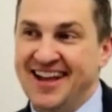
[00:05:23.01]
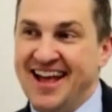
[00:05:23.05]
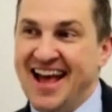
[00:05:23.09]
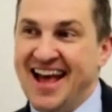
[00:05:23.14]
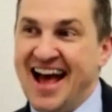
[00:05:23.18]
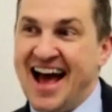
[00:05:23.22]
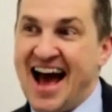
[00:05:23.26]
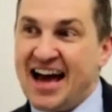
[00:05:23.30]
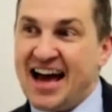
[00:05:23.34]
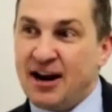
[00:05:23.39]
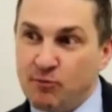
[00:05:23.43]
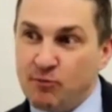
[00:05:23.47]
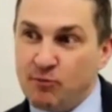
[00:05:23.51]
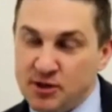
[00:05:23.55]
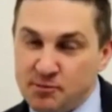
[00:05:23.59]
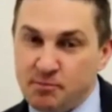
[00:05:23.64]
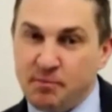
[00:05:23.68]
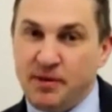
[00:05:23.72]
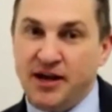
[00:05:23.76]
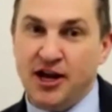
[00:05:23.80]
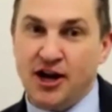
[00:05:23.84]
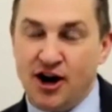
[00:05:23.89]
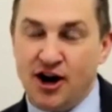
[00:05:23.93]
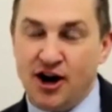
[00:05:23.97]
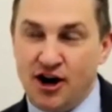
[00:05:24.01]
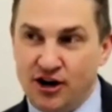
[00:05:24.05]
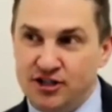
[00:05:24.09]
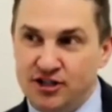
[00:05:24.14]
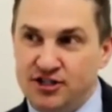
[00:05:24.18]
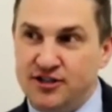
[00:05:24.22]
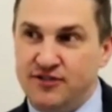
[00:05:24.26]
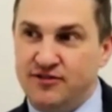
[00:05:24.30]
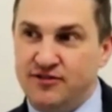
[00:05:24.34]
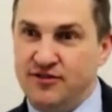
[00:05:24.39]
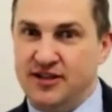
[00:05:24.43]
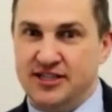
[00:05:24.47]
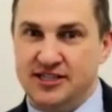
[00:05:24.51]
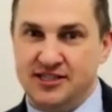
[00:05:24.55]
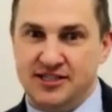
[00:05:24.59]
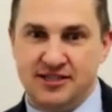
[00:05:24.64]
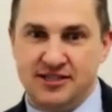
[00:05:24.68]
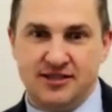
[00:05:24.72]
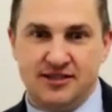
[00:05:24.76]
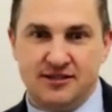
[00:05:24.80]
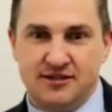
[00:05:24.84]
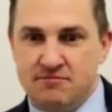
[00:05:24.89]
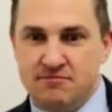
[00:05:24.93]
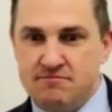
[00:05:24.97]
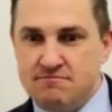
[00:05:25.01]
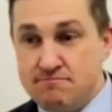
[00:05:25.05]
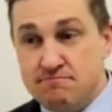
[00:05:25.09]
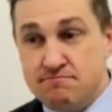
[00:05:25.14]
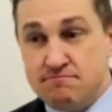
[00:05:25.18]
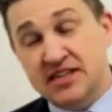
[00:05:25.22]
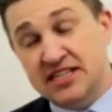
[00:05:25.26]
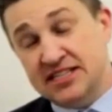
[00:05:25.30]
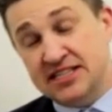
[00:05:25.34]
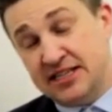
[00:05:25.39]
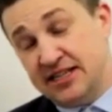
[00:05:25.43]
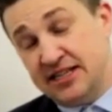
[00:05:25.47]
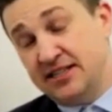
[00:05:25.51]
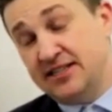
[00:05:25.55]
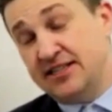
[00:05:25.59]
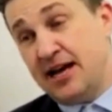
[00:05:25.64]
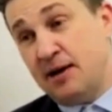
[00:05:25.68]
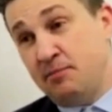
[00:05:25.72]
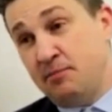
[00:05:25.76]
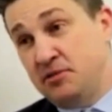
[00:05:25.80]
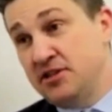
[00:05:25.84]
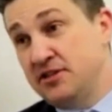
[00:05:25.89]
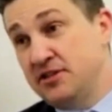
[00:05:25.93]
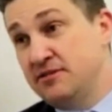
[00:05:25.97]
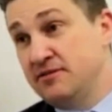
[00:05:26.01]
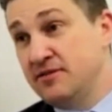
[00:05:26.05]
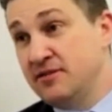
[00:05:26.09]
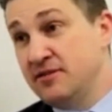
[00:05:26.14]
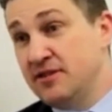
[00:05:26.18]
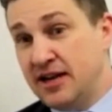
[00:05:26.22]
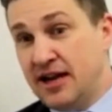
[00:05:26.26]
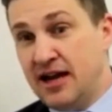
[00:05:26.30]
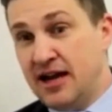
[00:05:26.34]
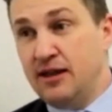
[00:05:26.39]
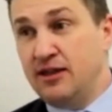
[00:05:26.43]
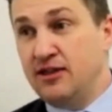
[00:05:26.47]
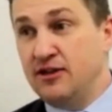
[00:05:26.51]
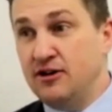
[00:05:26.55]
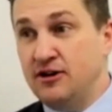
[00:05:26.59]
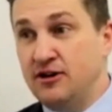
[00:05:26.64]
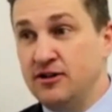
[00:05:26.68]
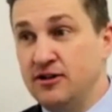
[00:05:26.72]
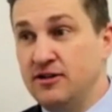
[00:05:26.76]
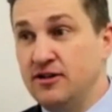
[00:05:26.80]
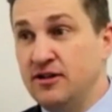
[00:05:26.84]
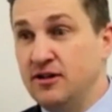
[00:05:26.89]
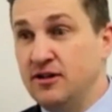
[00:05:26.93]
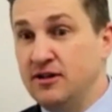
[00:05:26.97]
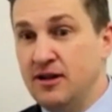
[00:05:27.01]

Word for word: And it was because of this misconception that I thought that